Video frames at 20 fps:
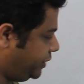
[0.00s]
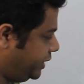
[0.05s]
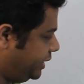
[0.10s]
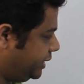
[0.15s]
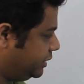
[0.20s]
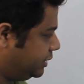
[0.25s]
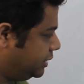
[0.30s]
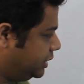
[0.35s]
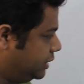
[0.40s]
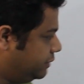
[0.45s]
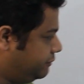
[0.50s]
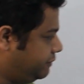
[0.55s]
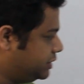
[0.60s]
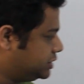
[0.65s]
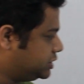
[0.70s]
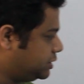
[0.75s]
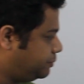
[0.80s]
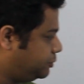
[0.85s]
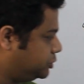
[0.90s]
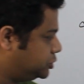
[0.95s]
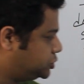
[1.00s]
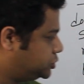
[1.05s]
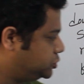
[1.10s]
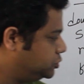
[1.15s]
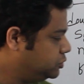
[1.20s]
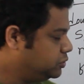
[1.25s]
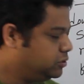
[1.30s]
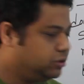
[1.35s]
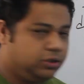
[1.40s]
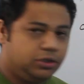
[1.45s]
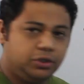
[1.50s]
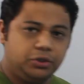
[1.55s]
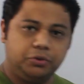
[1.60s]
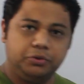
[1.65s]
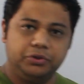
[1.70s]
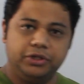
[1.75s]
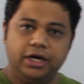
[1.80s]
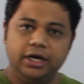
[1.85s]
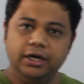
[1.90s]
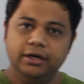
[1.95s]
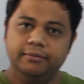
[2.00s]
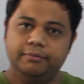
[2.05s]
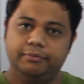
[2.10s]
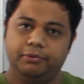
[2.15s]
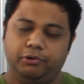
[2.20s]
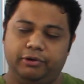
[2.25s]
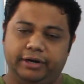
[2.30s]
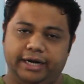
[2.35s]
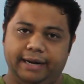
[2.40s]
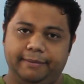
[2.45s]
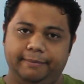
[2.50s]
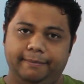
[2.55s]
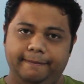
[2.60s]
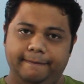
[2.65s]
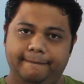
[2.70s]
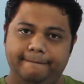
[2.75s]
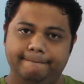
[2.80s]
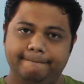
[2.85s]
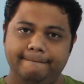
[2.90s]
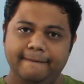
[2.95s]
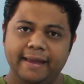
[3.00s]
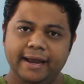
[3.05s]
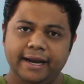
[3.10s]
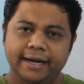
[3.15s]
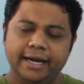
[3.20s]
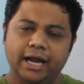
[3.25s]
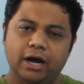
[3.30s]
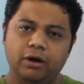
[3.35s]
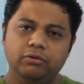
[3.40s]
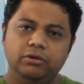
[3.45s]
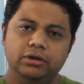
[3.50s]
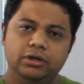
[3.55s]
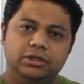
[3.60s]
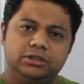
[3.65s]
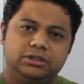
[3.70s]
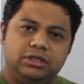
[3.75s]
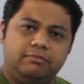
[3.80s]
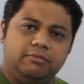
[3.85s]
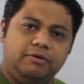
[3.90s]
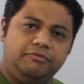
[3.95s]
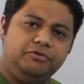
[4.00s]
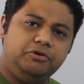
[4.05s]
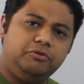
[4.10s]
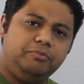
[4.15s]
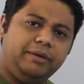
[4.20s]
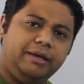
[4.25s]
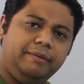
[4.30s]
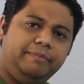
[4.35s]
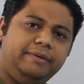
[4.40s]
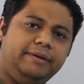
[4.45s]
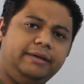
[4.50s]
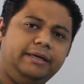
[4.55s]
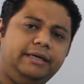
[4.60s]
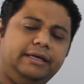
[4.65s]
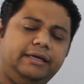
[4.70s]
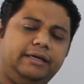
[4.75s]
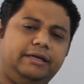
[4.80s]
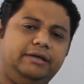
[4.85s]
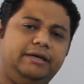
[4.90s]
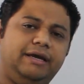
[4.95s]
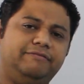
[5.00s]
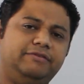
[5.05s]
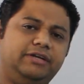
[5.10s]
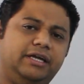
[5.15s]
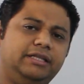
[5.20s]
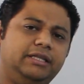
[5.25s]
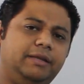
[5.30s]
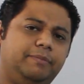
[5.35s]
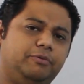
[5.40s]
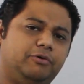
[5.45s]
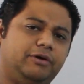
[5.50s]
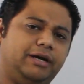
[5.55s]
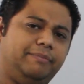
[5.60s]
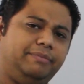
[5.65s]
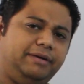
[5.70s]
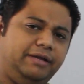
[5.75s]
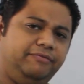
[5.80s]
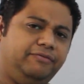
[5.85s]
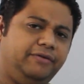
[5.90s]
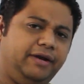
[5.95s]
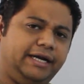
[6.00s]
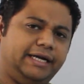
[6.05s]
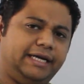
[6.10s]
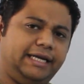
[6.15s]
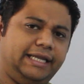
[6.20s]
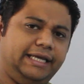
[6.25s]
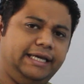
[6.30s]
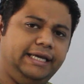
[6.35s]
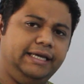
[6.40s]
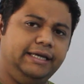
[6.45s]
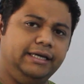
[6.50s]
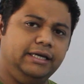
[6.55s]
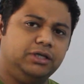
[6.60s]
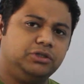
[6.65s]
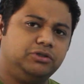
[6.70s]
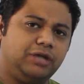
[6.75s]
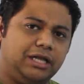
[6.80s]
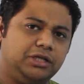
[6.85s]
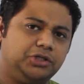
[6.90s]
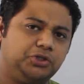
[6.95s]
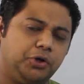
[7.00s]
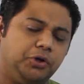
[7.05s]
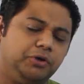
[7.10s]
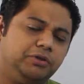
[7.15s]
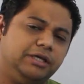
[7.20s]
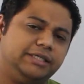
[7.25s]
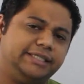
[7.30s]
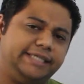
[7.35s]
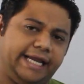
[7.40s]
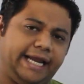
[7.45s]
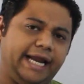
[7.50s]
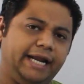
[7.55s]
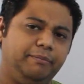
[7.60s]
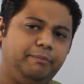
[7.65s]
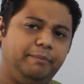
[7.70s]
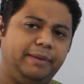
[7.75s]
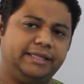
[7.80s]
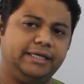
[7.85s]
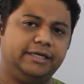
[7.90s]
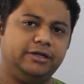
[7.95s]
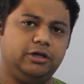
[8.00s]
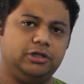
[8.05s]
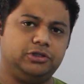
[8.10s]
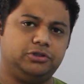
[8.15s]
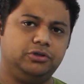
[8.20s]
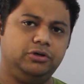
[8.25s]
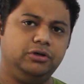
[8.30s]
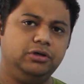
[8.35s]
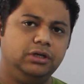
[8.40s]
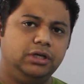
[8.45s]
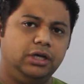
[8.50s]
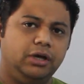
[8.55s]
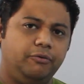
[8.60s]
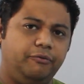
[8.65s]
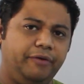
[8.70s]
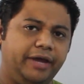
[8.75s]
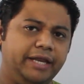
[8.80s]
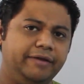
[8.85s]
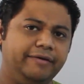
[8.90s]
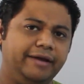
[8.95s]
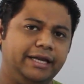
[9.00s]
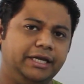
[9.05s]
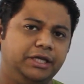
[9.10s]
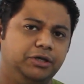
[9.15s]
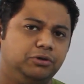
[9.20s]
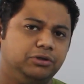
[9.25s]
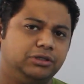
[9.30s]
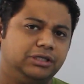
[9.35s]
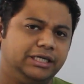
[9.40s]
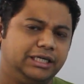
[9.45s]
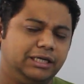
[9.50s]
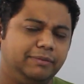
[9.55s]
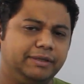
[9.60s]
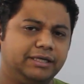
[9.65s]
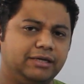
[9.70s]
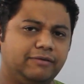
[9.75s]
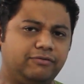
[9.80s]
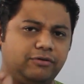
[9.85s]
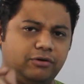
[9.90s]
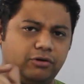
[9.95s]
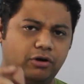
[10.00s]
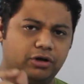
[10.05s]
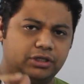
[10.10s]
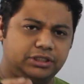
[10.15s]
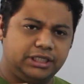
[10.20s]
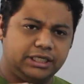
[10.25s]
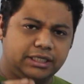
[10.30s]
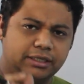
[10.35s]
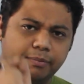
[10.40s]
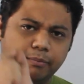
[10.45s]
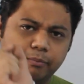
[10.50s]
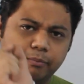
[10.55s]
way we are supposed to do the program. Now some of you maybe you have done the program differently. So I'll show you the second method also, where you can use a little bit of logic,